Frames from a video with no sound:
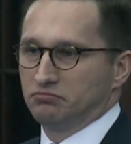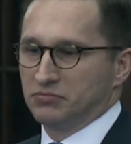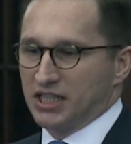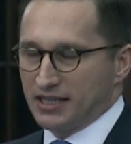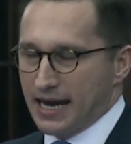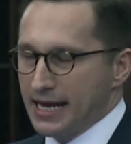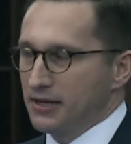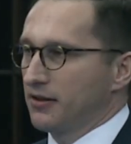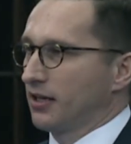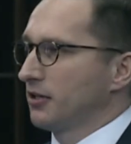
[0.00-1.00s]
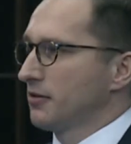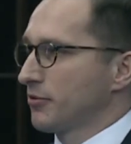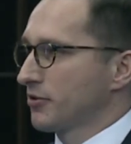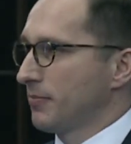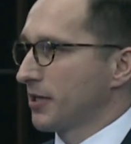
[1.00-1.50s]
that anything in the
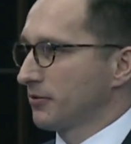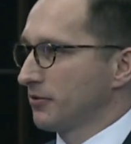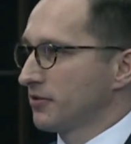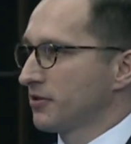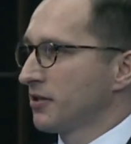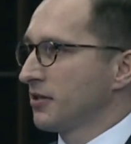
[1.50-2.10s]
prospectus